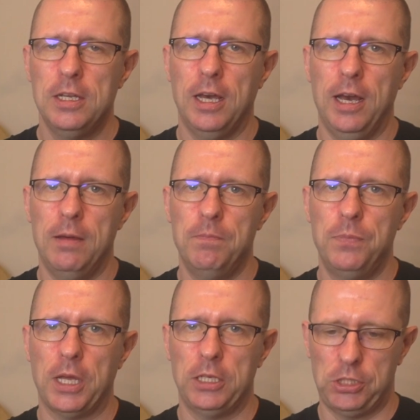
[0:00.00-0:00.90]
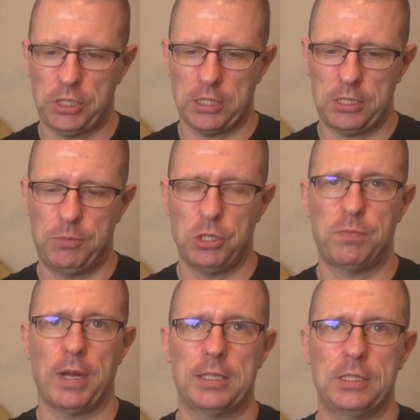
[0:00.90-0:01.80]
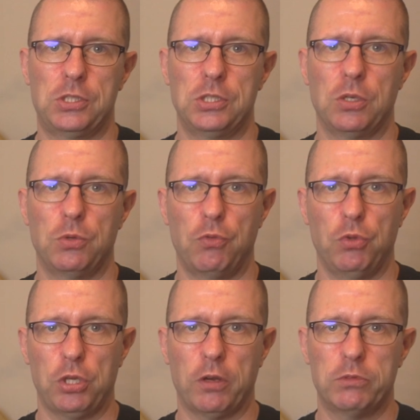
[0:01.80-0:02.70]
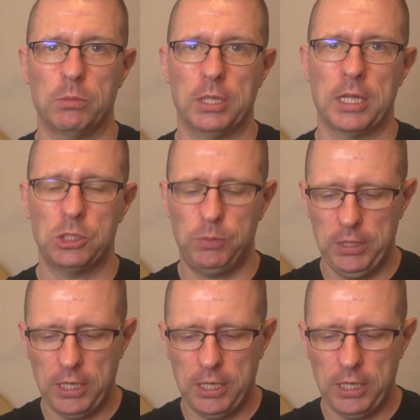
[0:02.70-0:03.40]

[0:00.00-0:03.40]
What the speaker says: And you start to just practice until you're really comfortable at that speed.